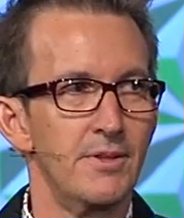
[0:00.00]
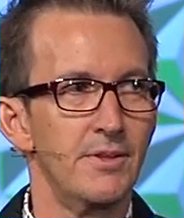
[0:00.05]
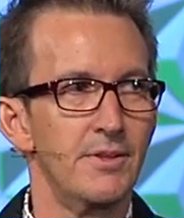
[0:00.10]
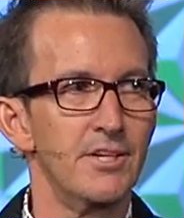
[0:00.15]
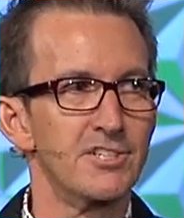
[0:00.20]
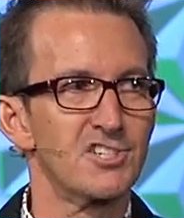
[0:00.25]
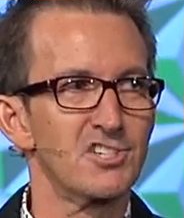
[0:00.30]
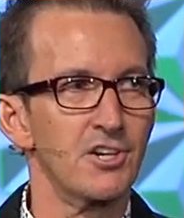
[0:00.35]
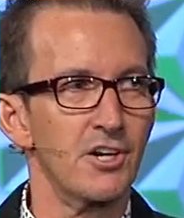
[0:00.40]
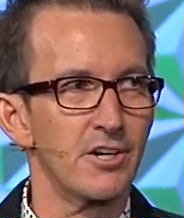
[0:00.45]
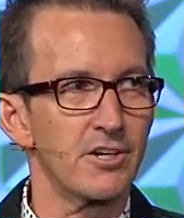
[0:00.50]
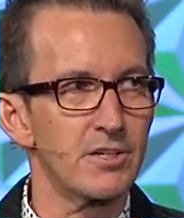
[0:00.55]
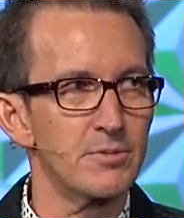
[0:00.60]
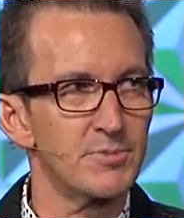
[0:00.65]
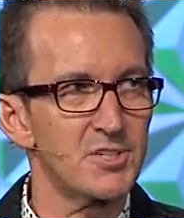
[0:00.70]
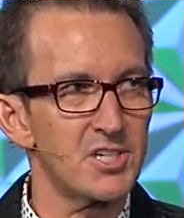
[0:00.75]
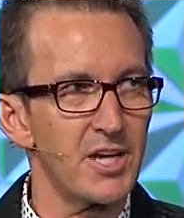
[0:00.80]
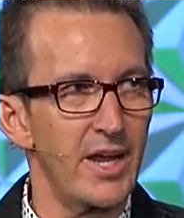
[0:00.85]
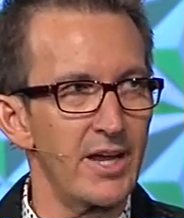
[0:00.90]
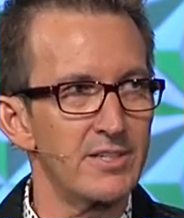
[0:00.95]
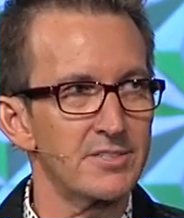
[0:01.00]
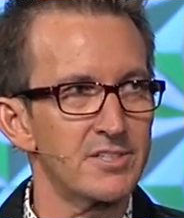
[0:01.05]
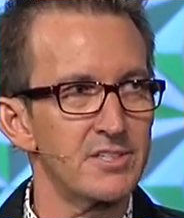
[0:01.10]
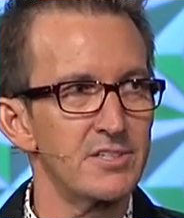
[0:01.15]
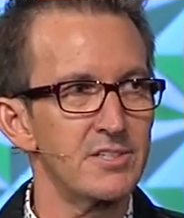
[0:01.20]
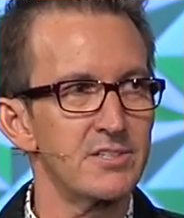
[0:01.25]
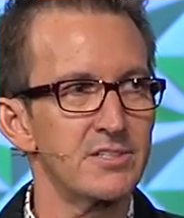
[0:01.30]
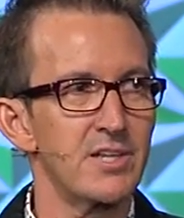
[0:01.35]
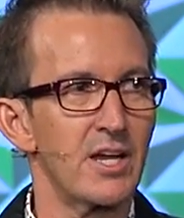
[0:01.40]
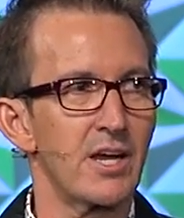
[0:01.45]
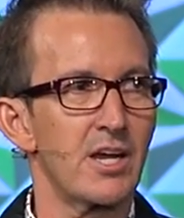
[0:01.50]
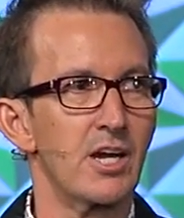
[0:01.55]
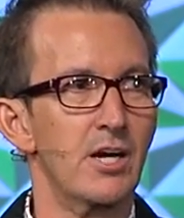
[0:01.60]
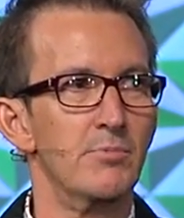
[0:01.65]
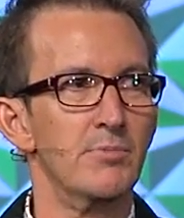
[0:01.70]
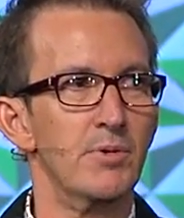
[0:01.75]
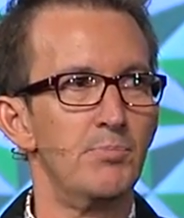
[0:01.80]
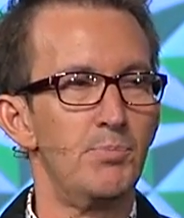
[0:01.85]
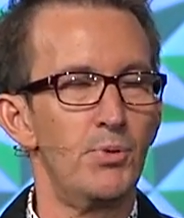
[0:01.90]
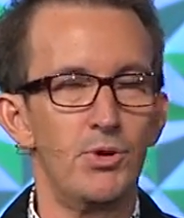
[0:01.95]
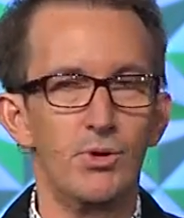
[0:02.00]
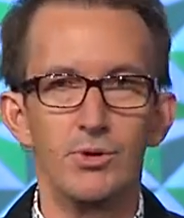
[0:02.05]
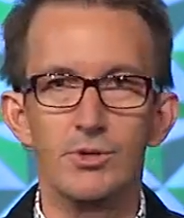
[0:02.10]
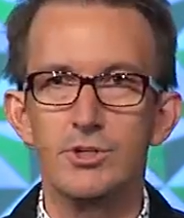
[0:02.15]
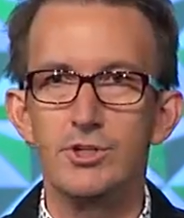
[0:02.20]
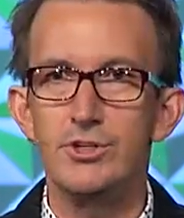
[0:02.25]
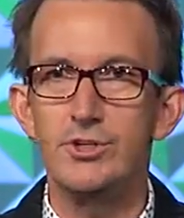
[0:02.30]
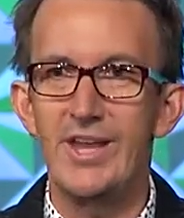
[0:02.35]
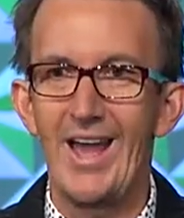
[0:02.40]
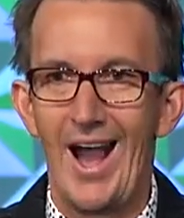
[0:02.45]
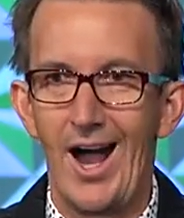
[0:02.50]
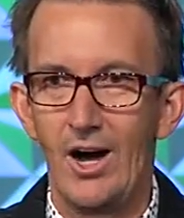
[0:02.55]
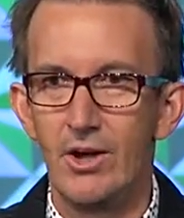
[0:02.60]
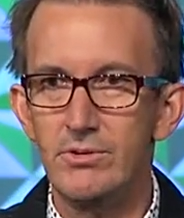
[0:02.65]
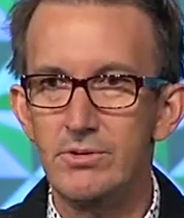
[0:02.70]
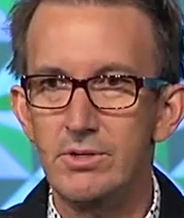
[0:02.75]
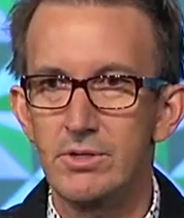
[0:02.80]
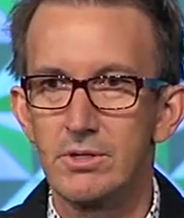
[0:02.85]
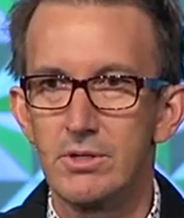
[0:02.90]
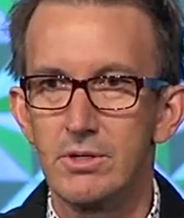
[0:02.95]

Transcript: the circumstances that come to pull you down,